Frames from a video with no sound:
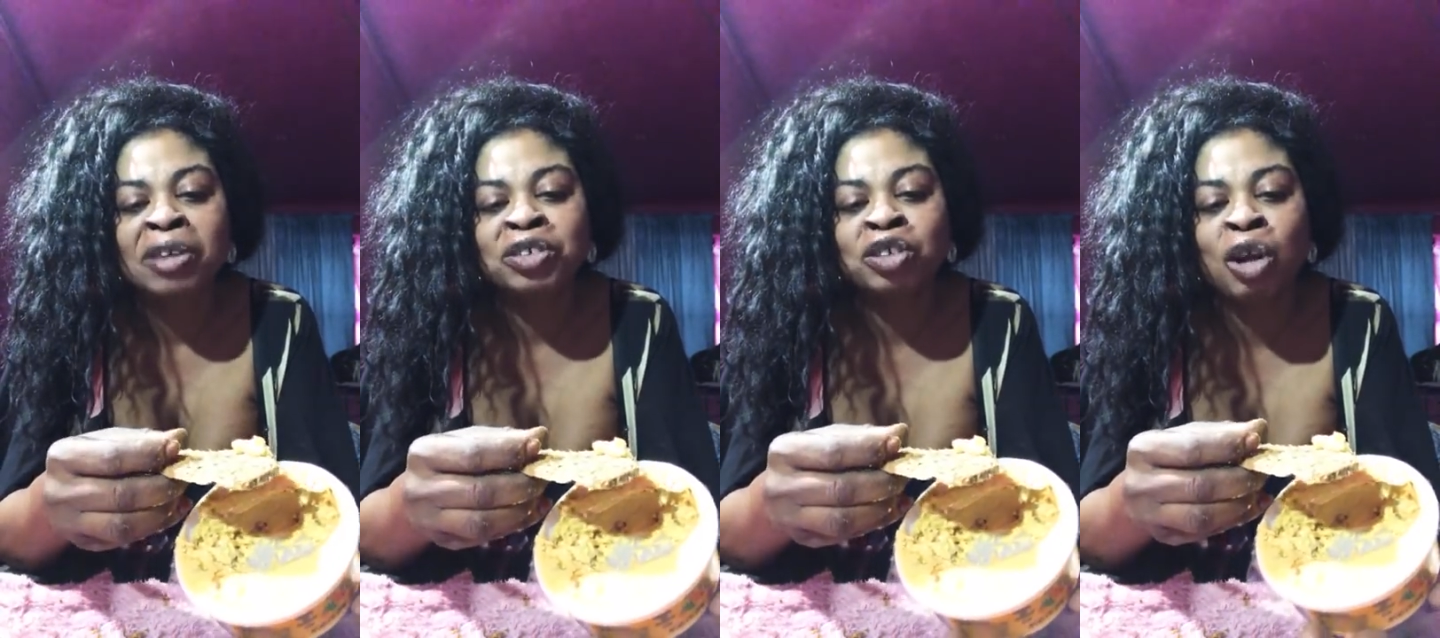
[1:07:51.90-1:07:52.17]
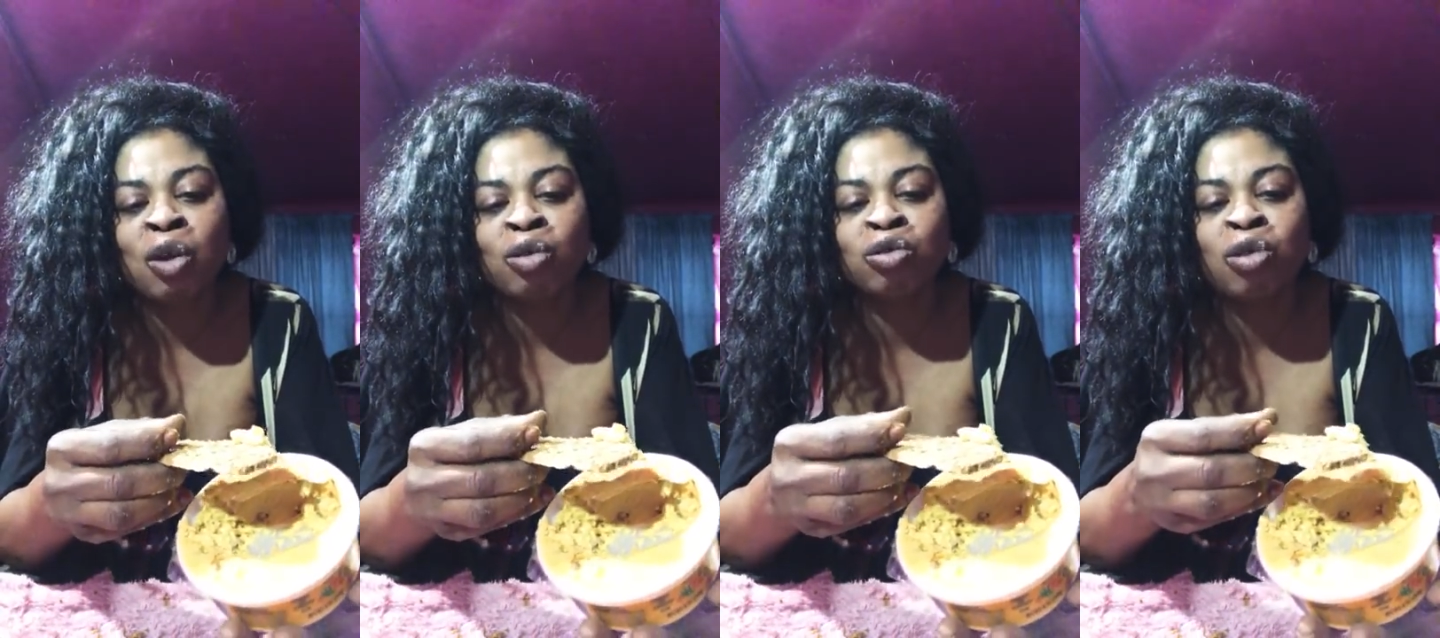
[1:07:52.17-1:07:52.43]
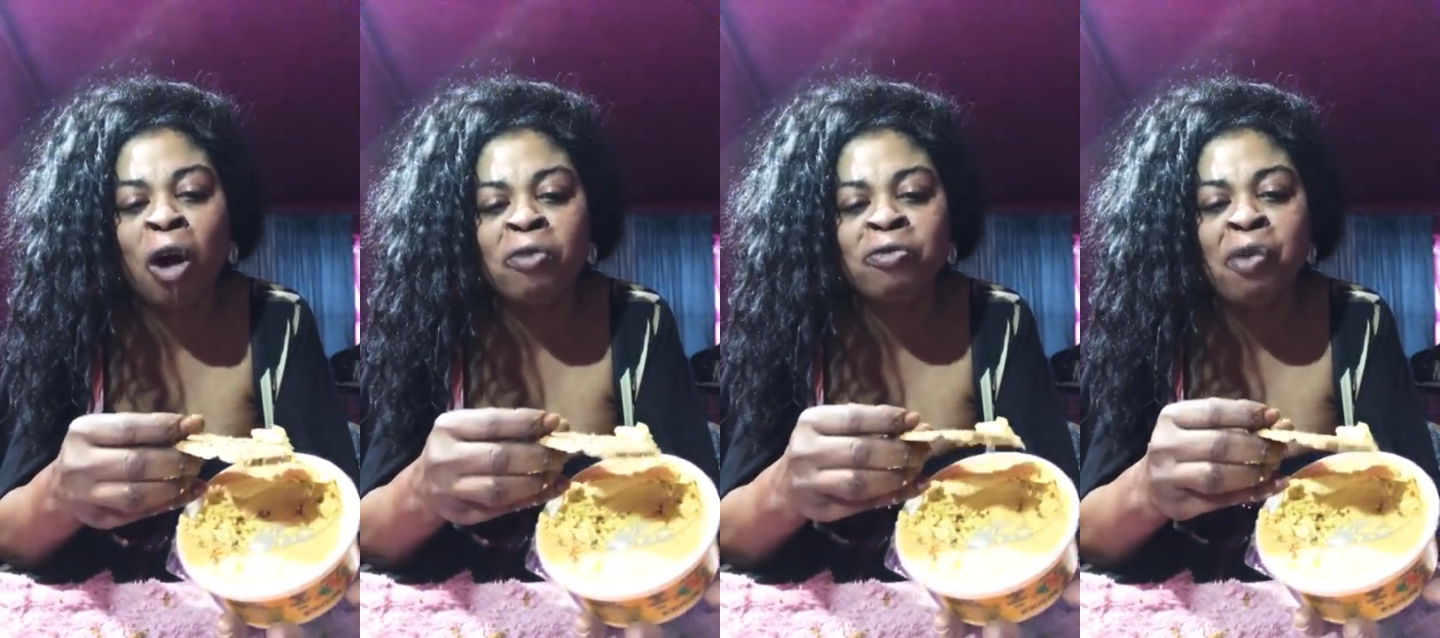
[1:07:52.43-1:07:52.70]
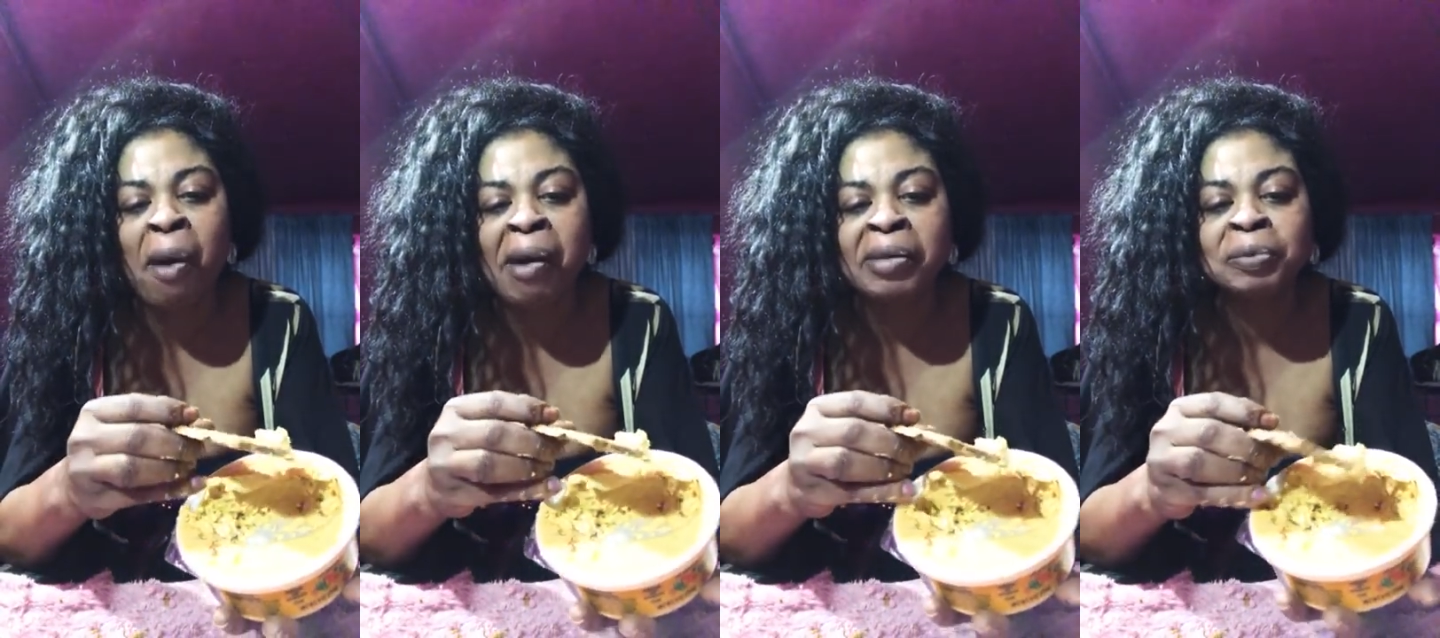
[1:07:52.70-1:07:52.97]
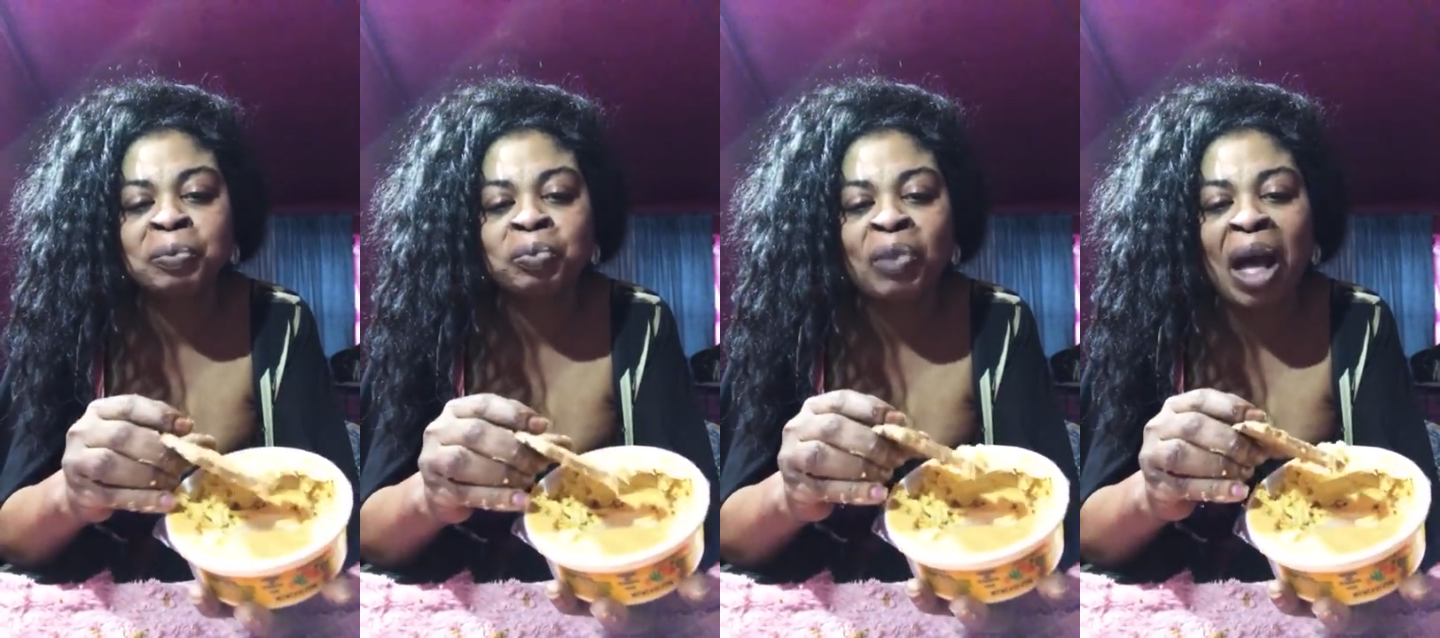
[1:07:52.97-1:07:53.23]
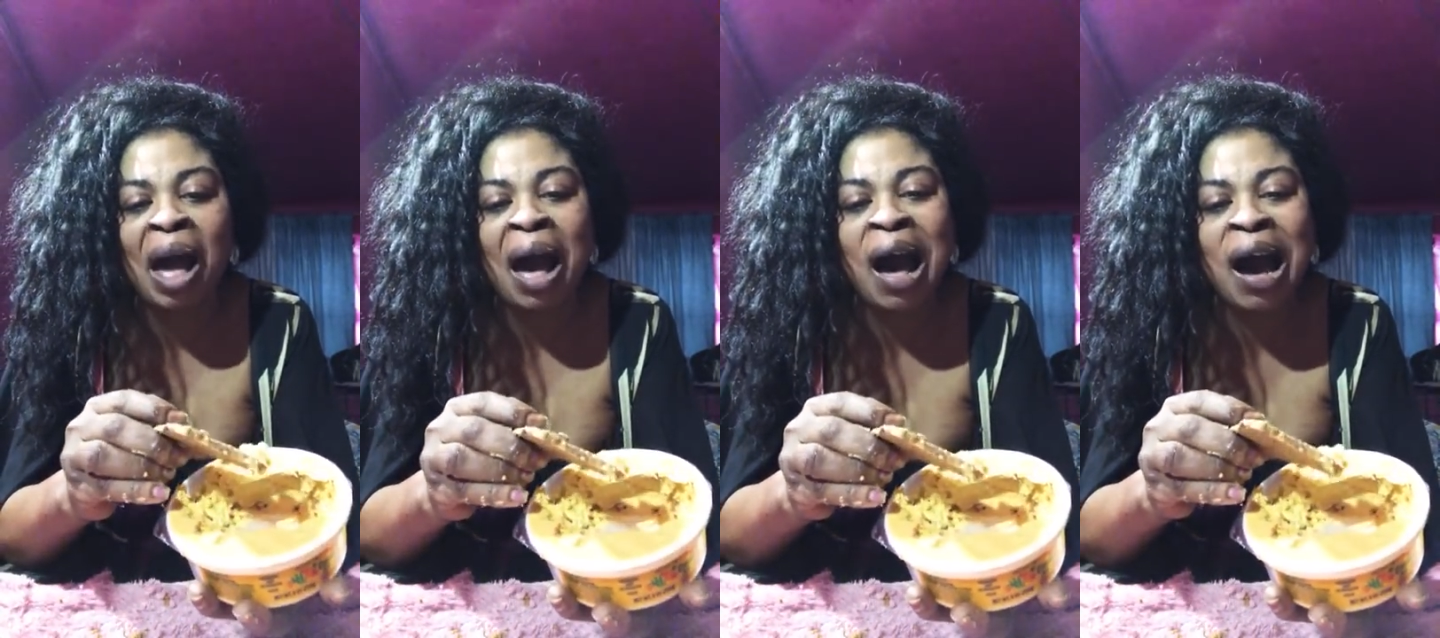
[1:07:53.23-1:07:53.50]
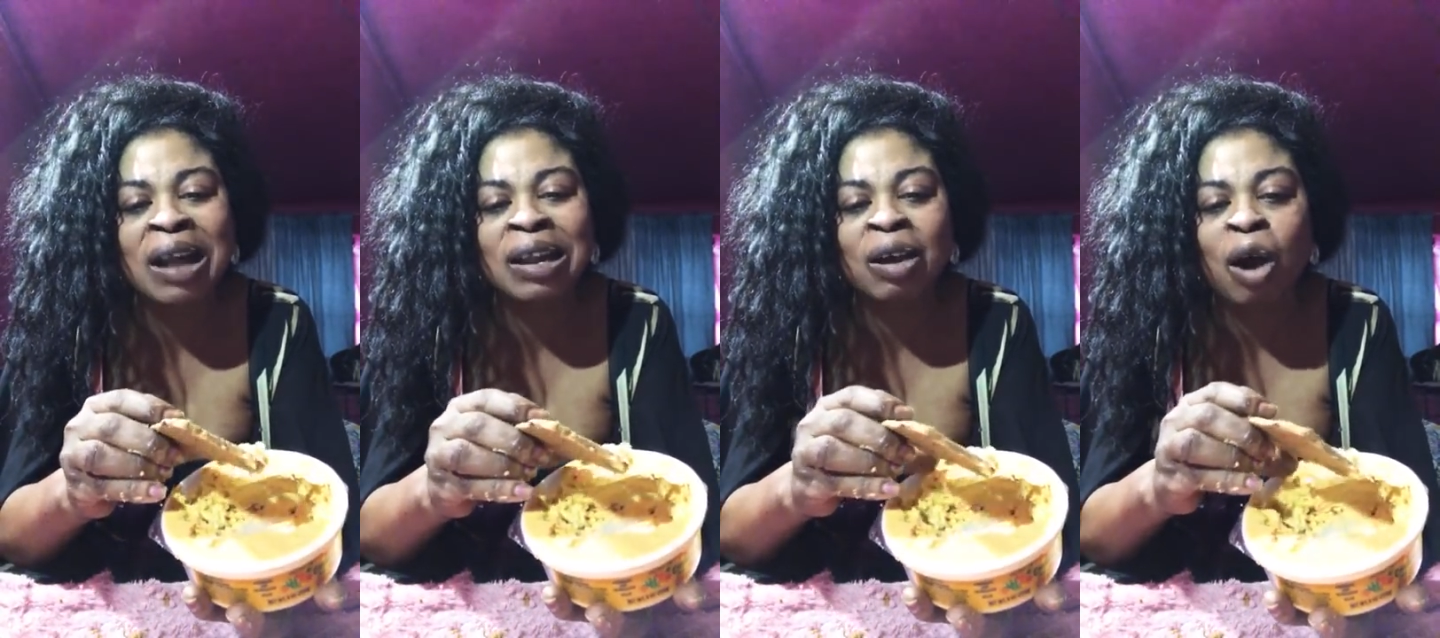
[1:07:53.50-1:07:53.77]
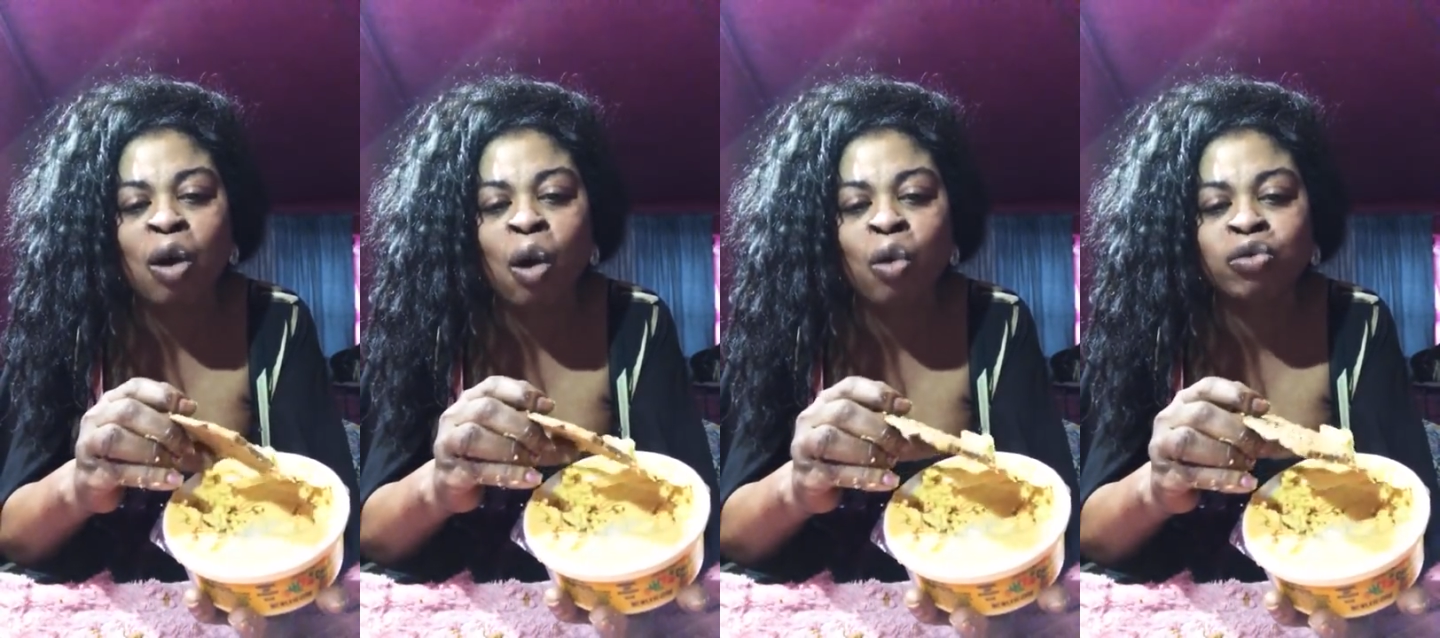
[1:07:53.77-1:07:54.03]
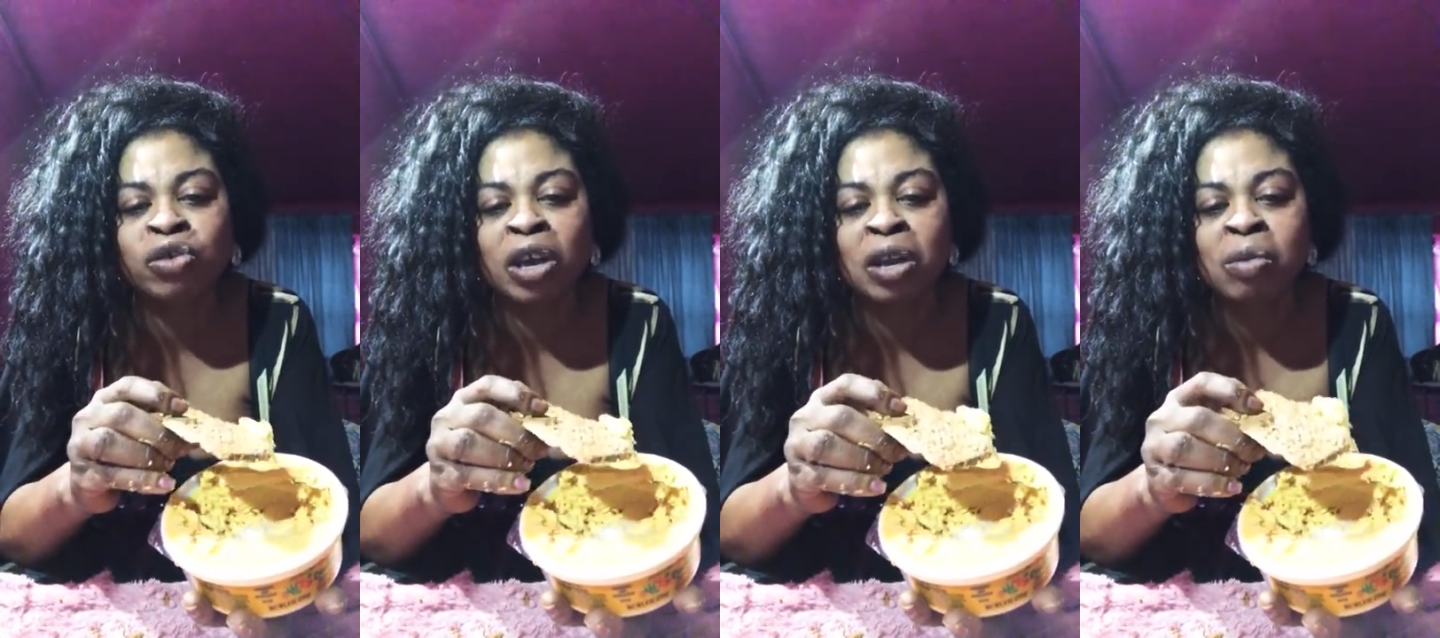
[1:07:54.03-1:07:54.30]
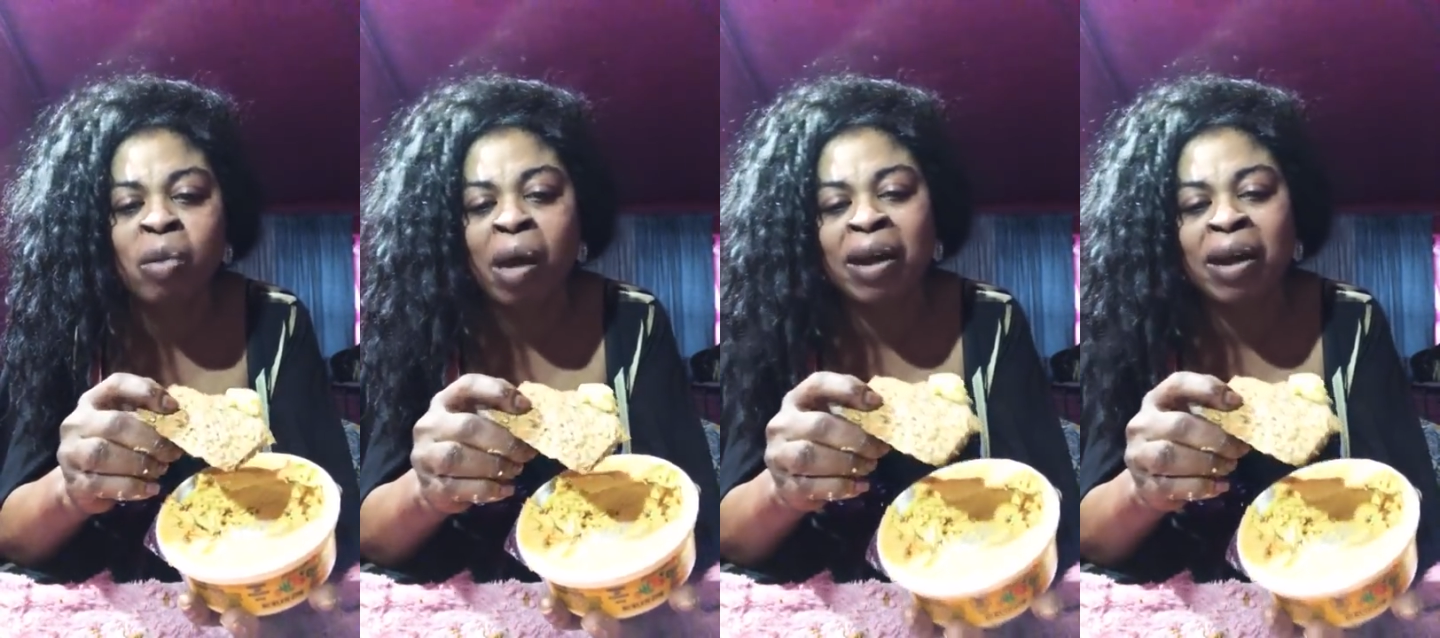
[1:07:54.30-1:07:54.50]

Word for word: You look tough and hard like a cow skin.